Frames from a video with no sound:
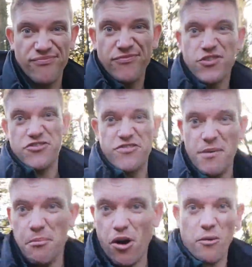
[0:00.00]
just a
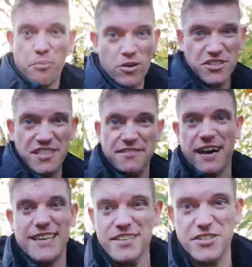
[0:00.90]
more positive
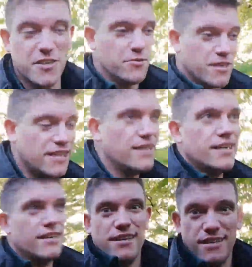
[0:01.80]
attitude,
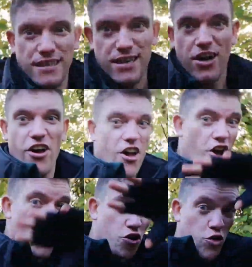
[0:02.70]

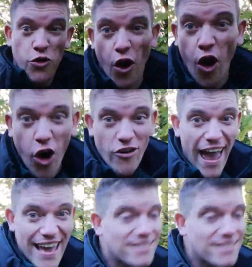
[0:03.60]
good aura.